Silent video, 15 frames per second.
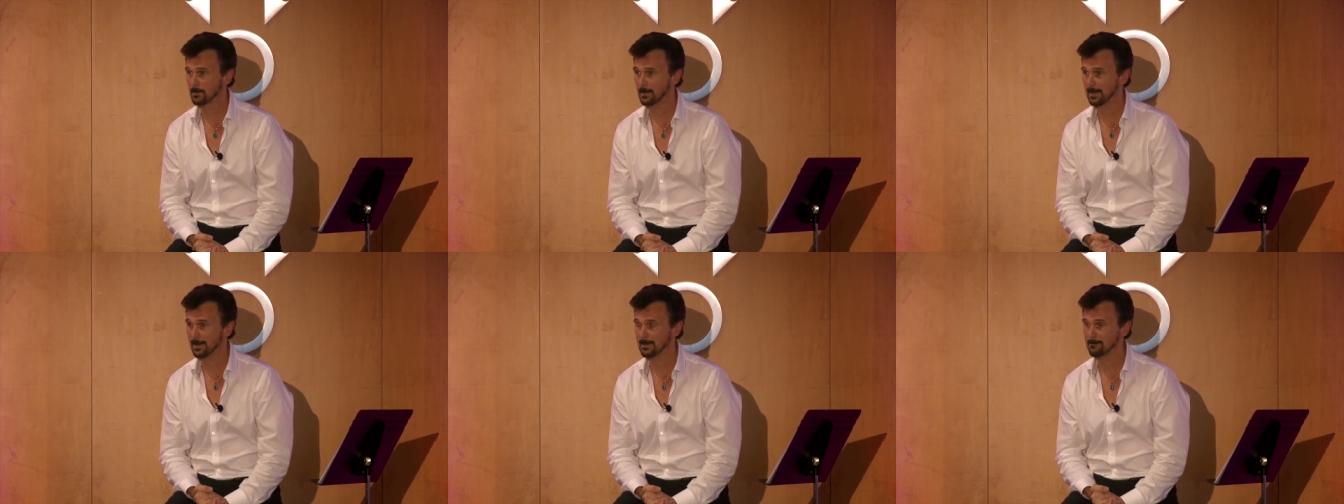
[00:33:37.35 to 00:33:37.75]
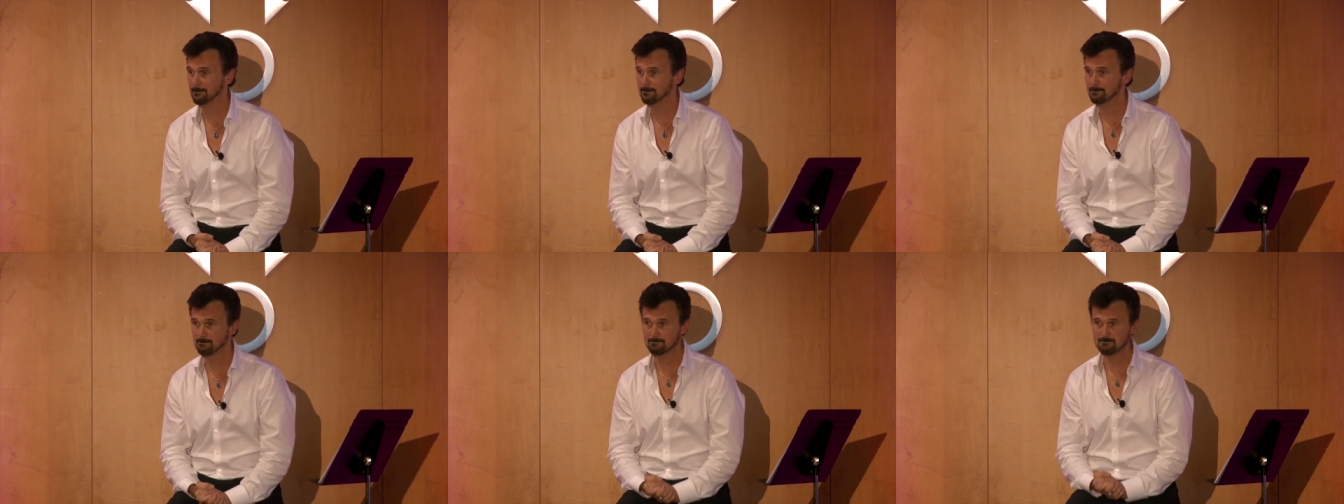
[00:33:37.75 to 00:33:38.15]
Right?
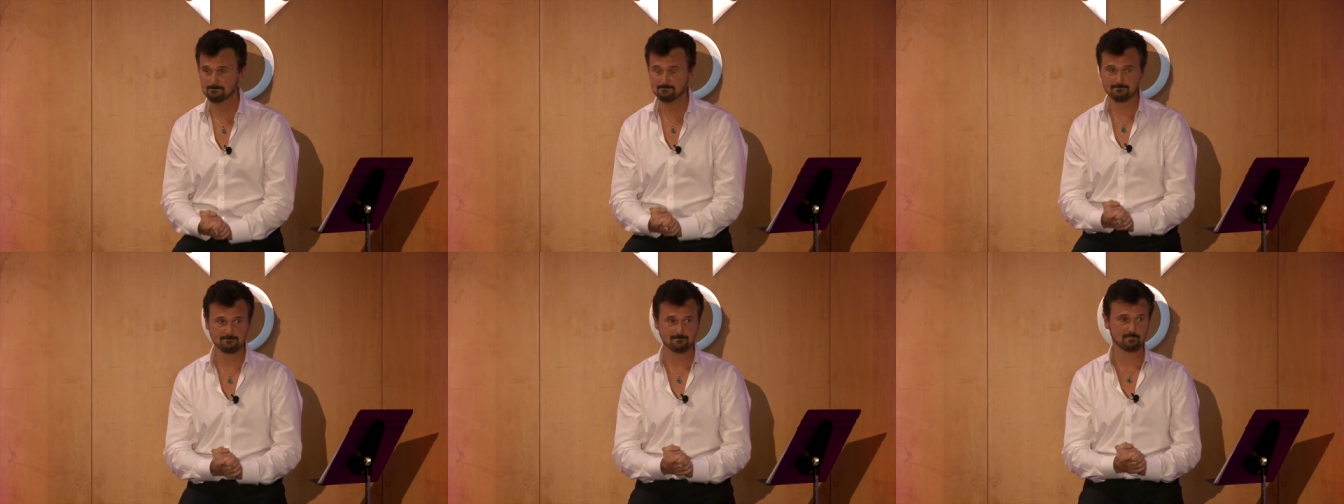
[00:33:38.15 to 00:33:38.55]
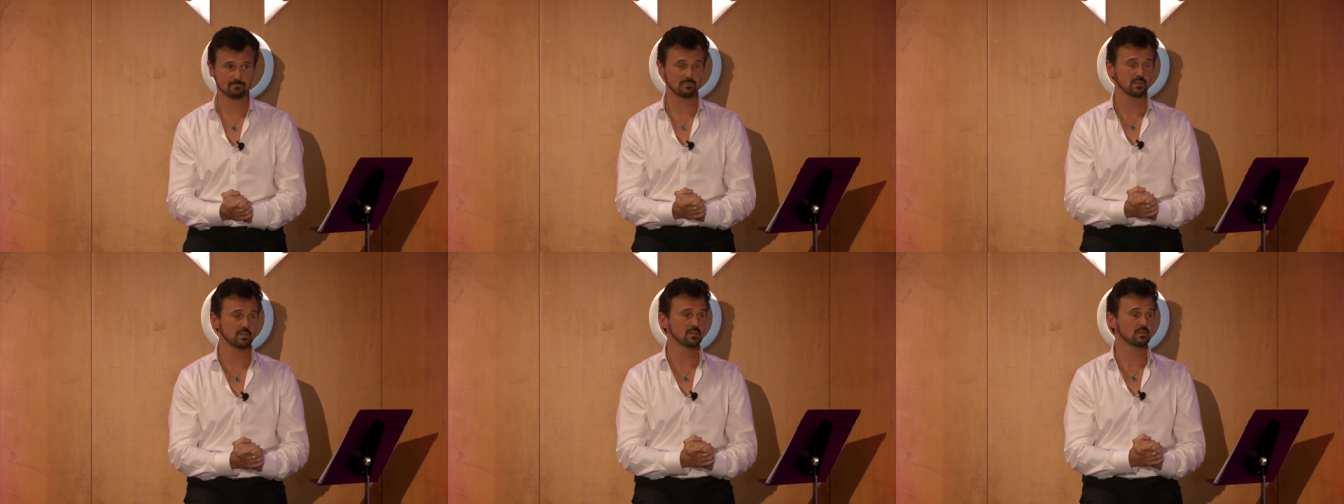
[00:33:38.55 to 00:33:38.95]

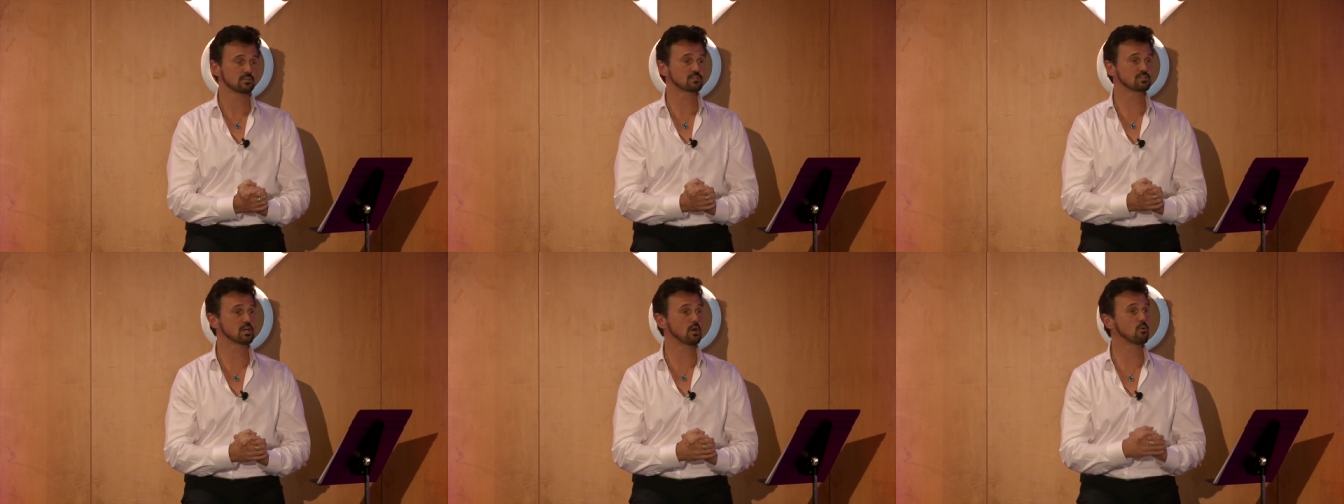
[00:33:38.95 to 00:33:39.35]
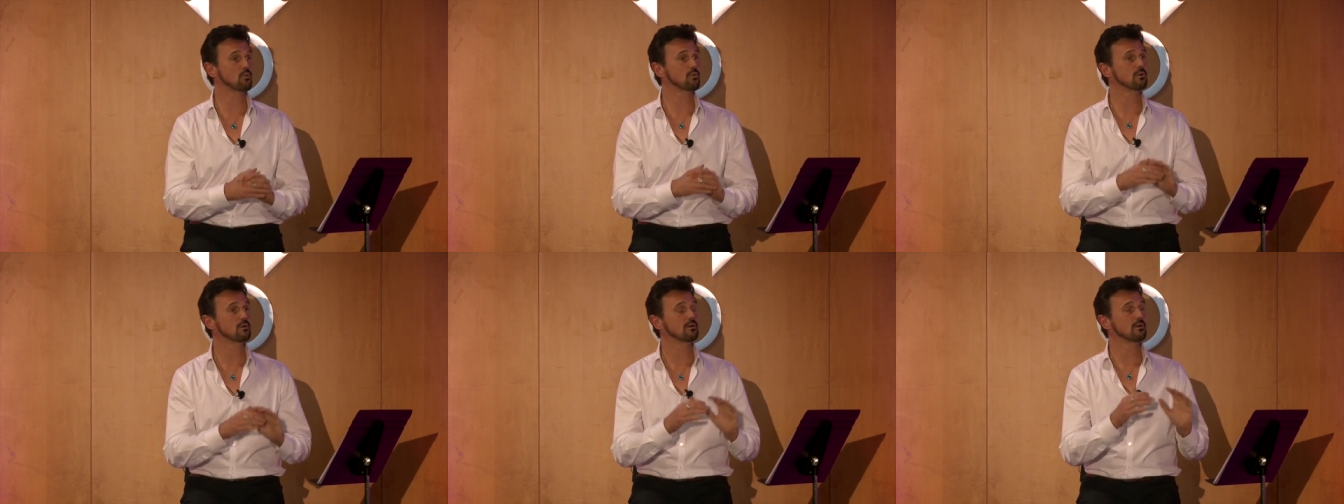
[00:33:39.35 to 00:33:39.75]

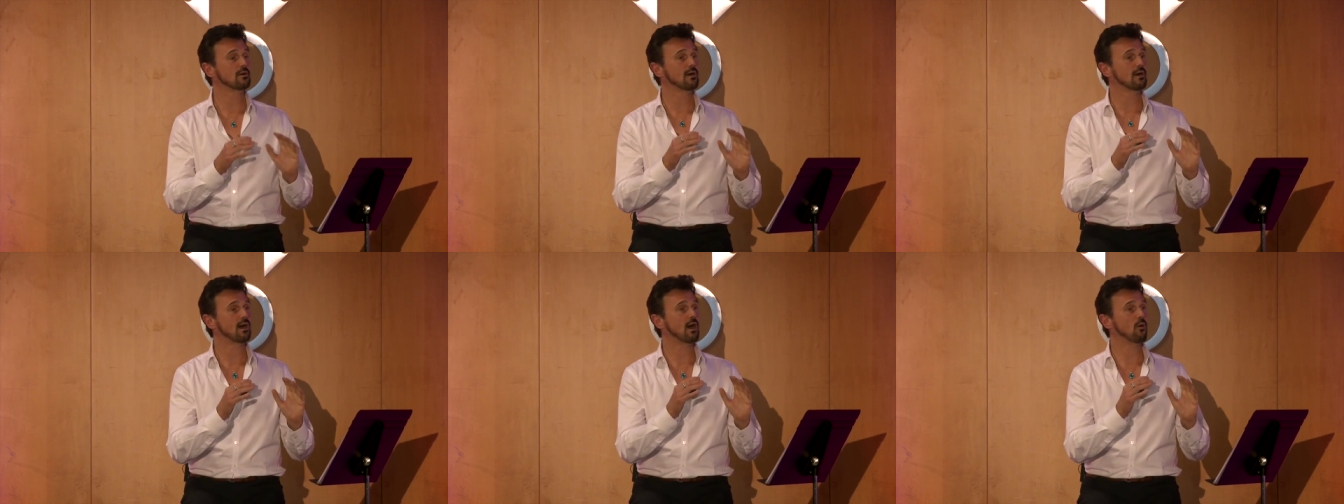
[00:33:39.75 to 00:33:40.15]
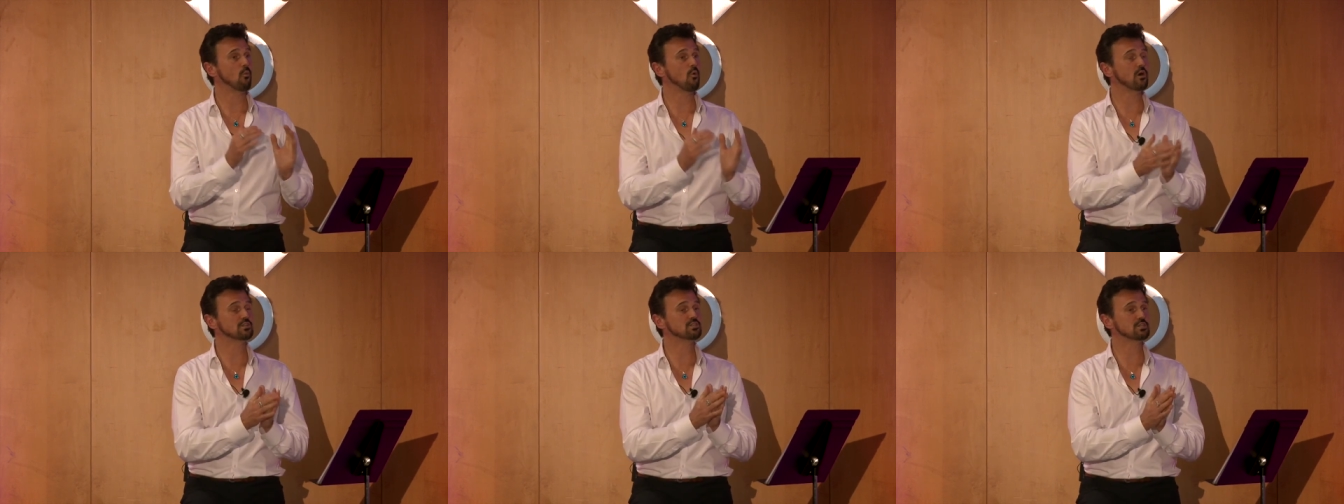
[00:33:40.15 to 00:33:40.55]
So I
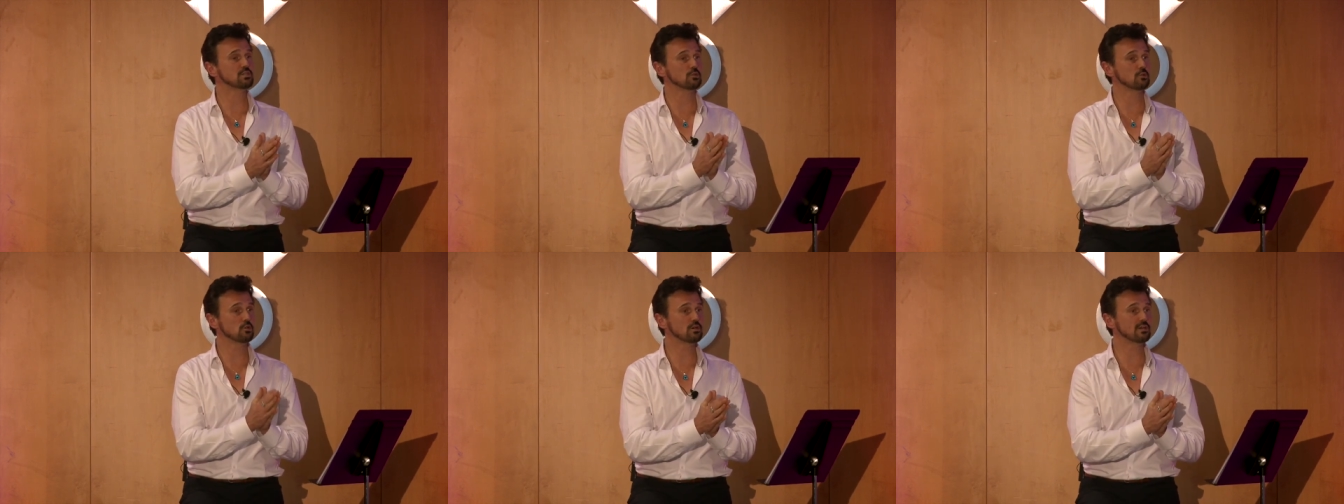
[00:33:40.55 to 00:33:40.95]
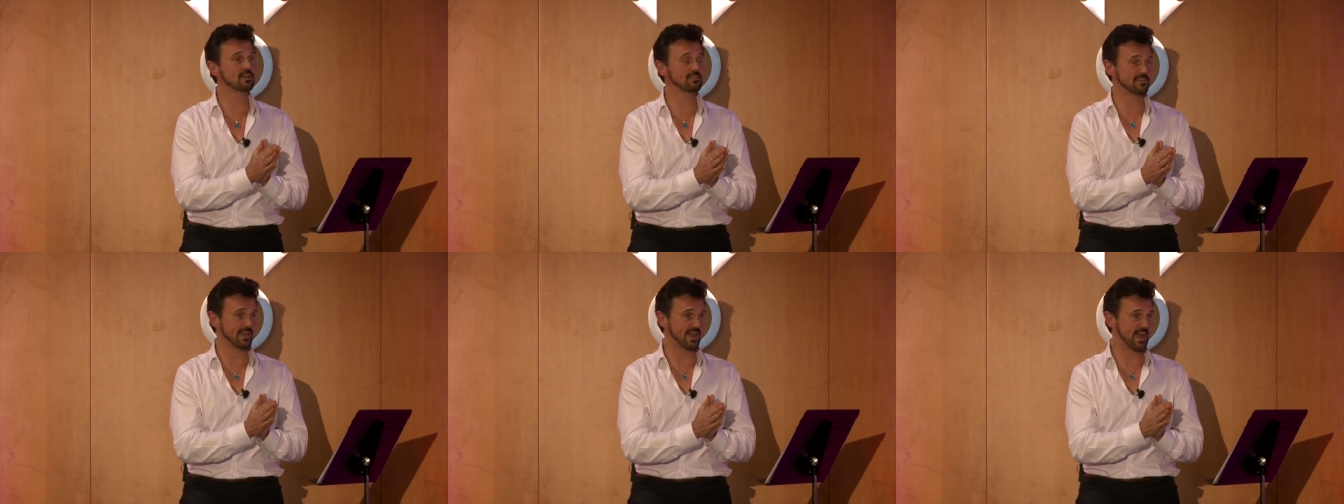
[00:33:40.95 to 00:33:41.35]
want you to look
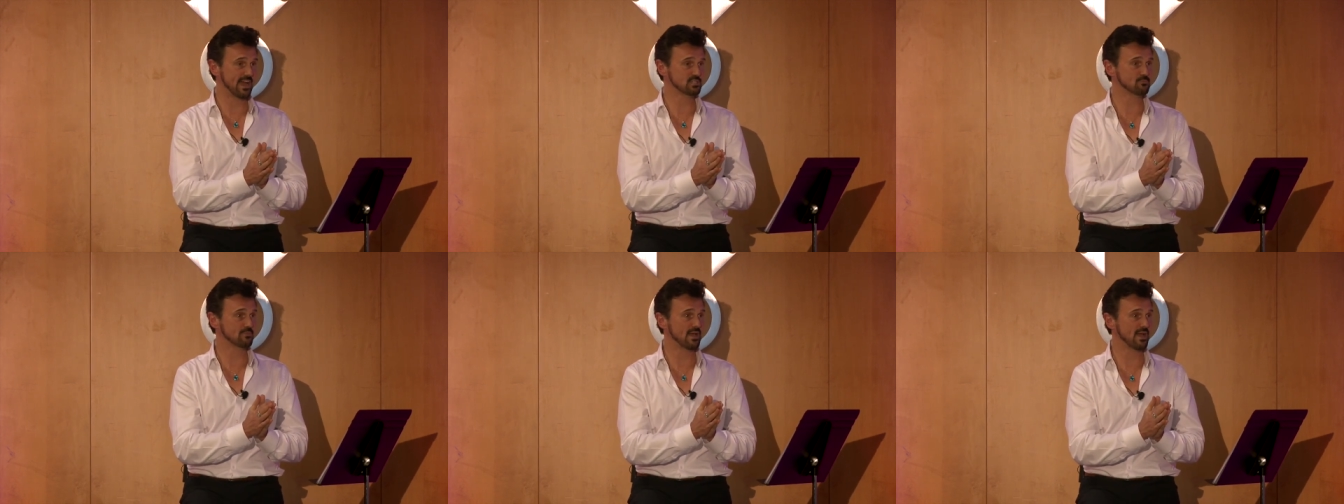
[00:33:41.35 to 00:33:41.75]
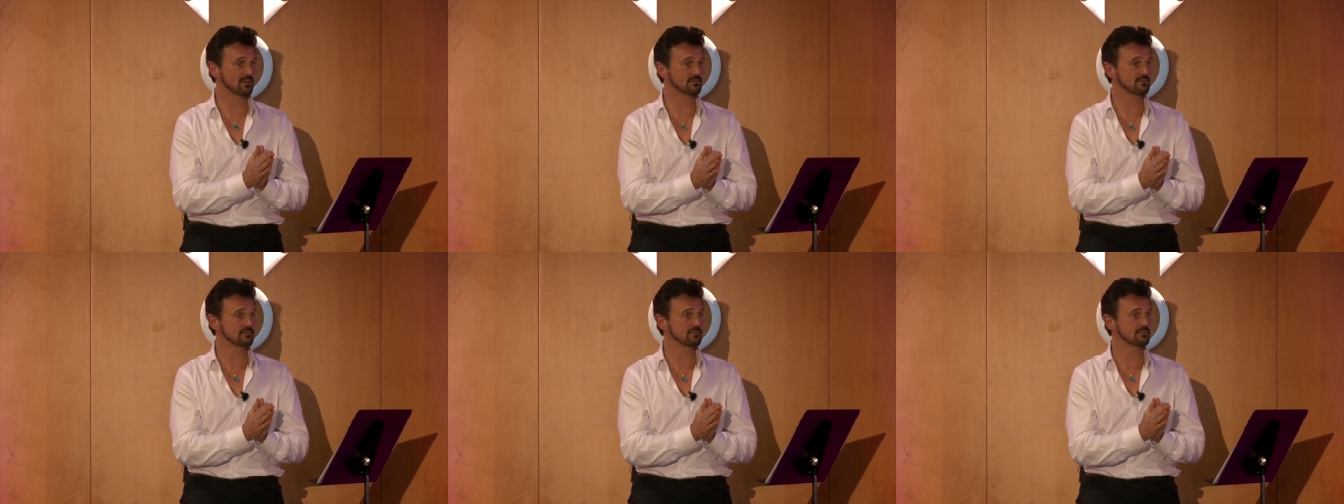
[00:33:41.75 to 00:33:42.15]
at the
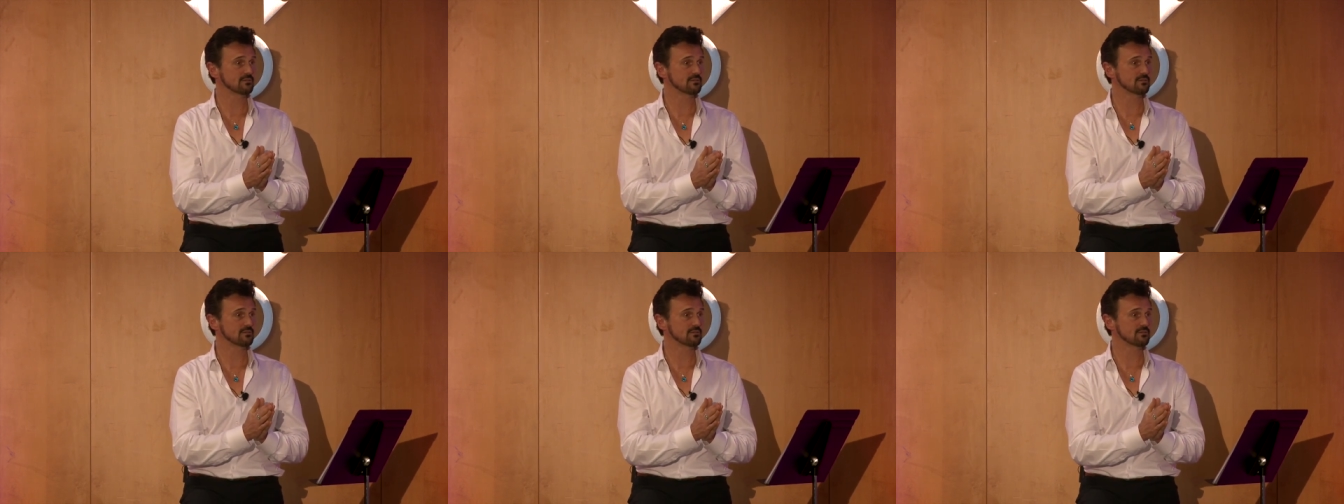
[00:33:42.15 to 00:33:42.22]
aspect